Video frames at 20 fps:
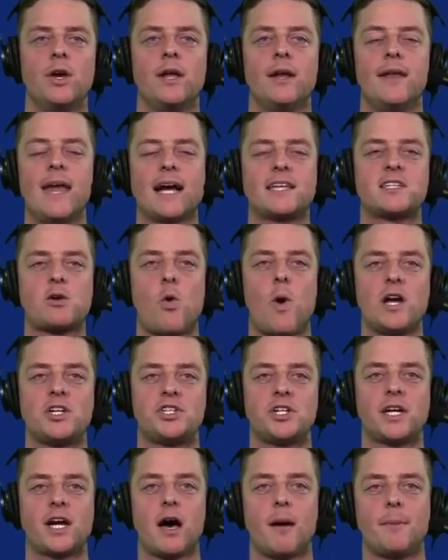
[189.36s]
Next
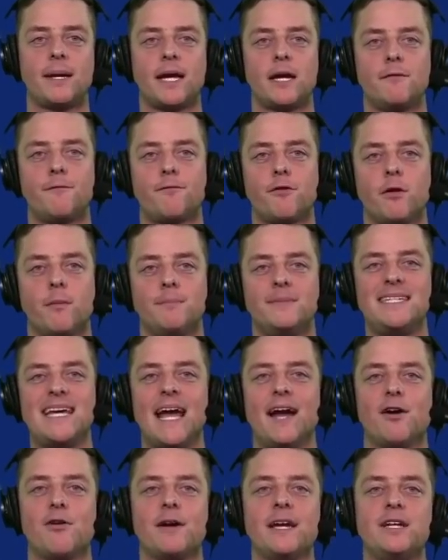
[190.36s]
question coming in from
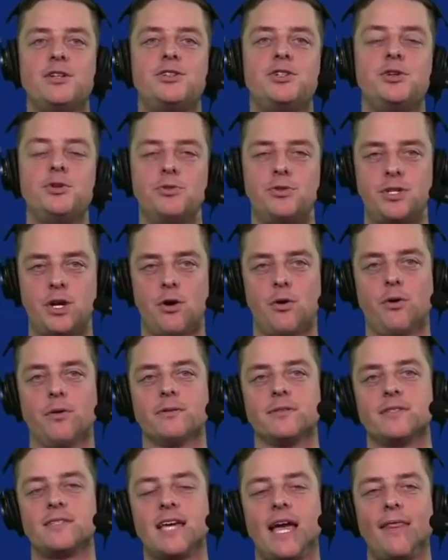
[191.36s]
Terry Two
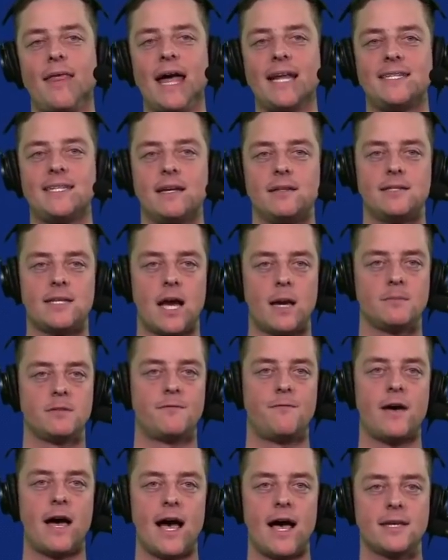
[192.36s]
Tones. Say that 10 times
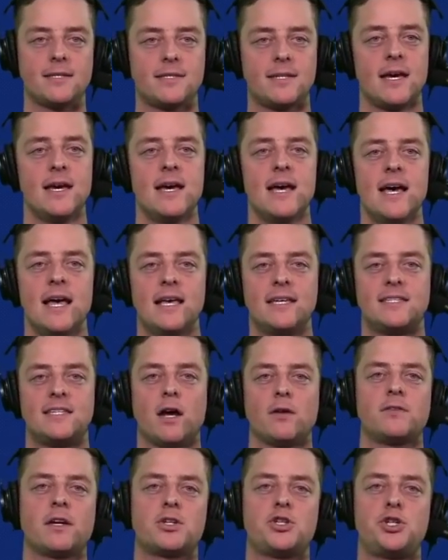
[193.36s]
fast.
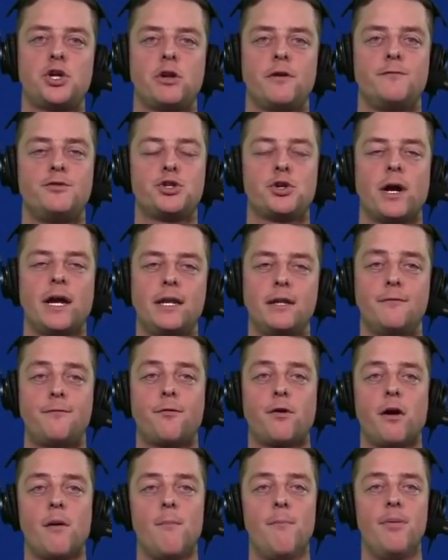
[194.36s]
Celtics should have traded
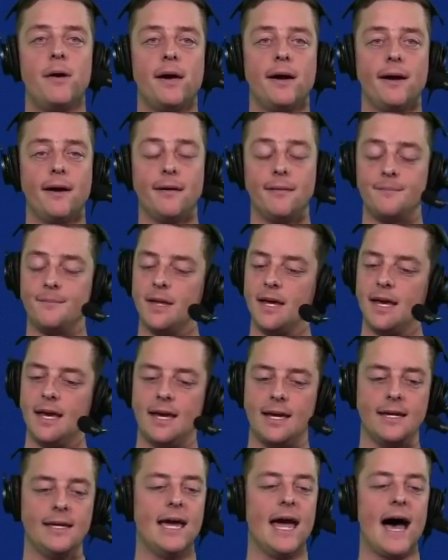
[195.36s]
for a big.
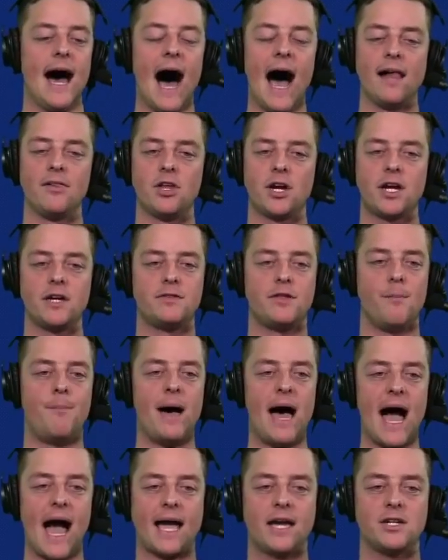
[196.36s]
Yeah, I look at the
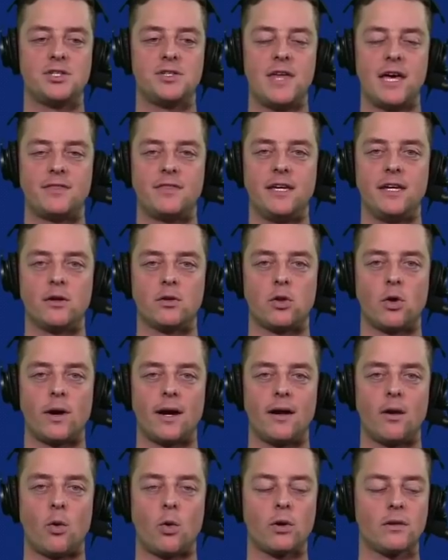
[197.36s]
package that the
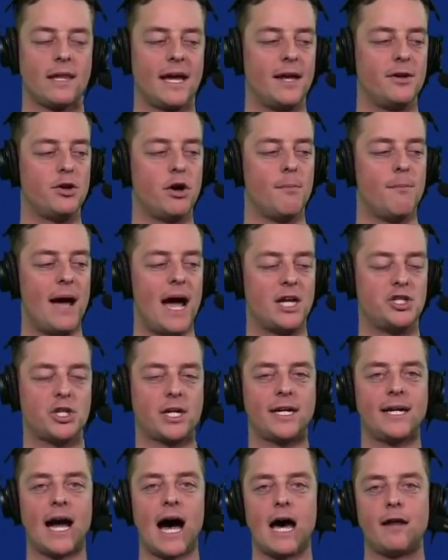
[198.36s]
Orlando
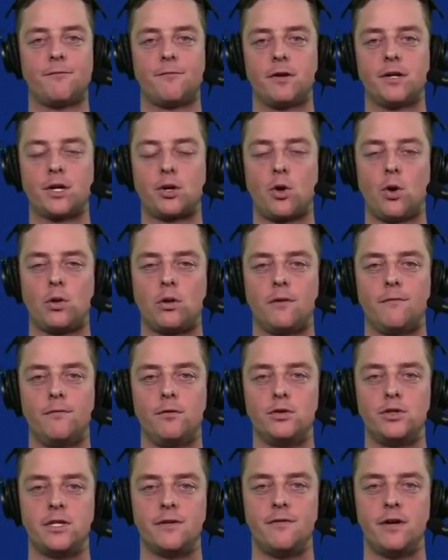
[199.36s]
Magic got for Nikola
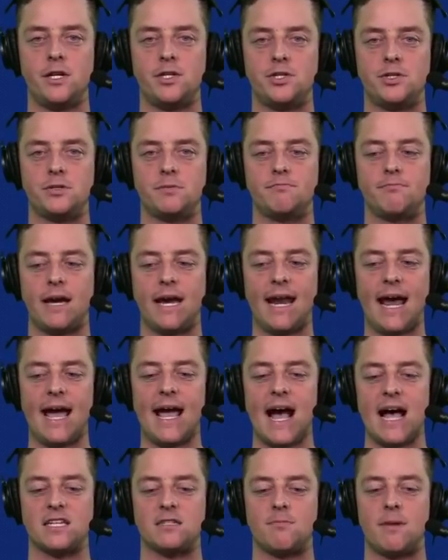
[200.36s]
Vucevic, and I
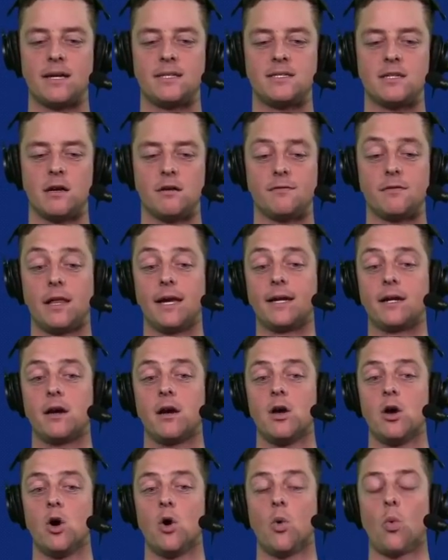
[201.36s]
ask myself, like,
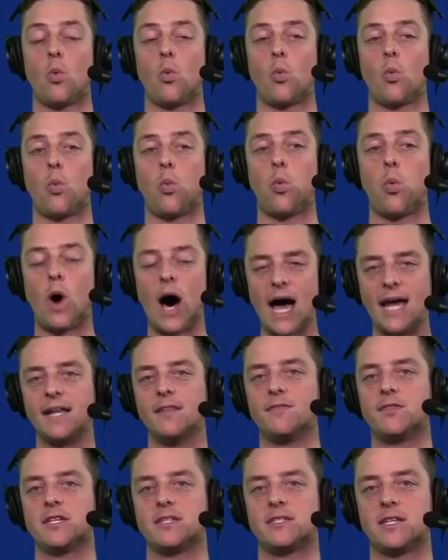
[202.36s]
why
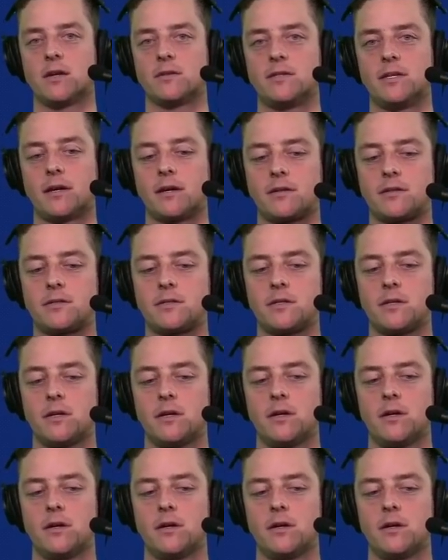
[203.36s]
didn't the Celtics